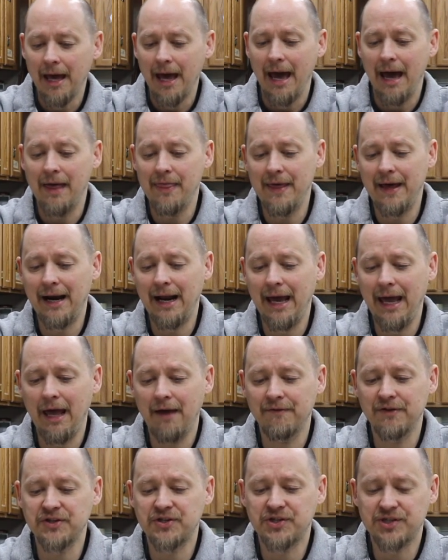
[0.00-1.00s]
And then I
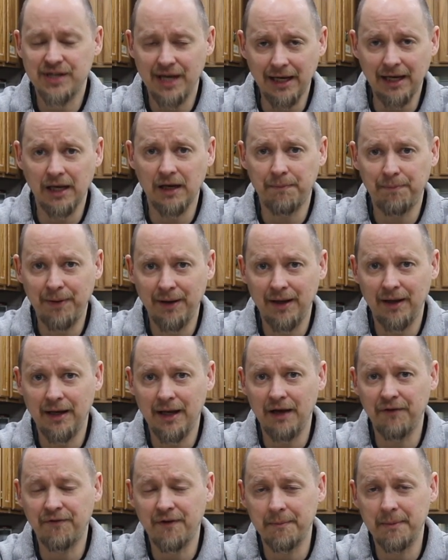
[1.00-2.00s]
have a second pit
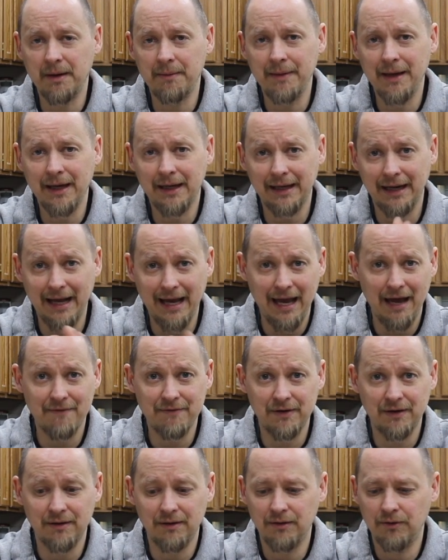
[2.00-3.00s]
knife I'm going to make, and I
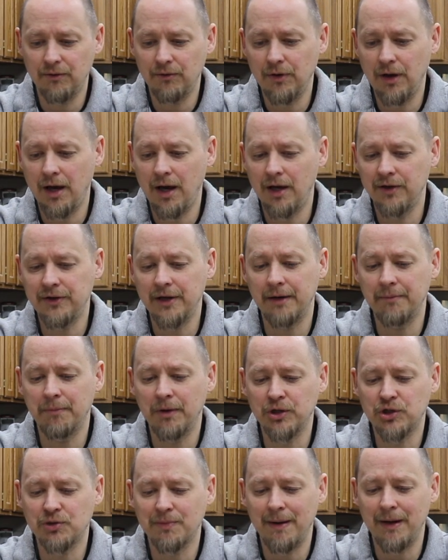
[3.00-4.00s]
haven't uh, done
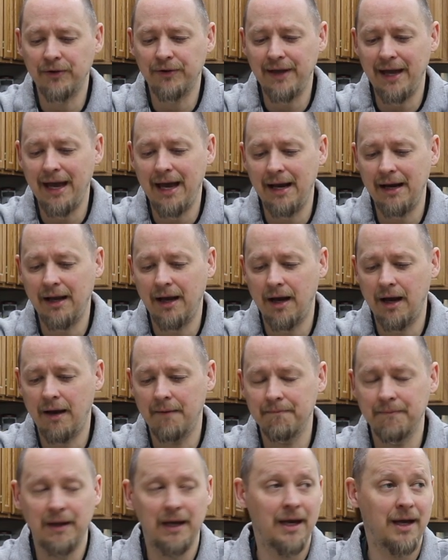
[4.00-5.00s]
much about that
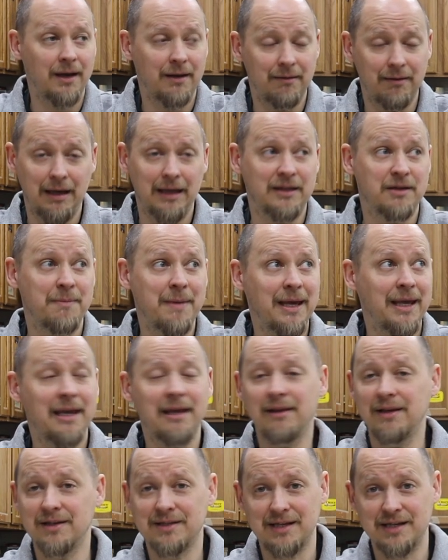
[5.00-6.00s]
um, at the
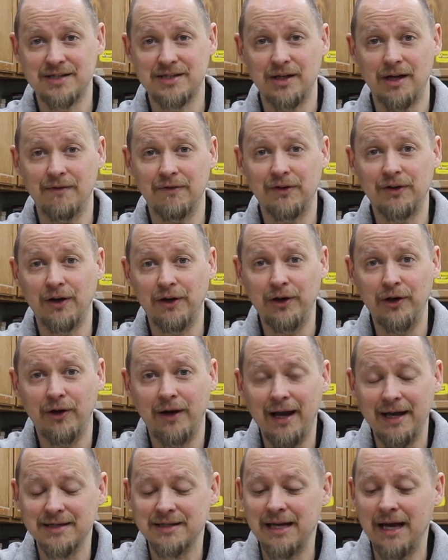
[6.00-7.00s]
making this. I still have a ton of your
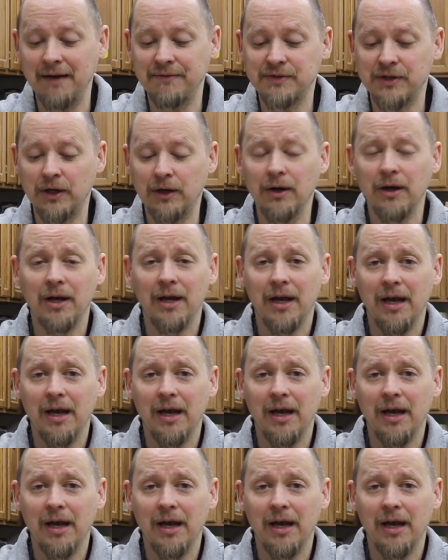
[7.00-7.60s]
guys' knives there.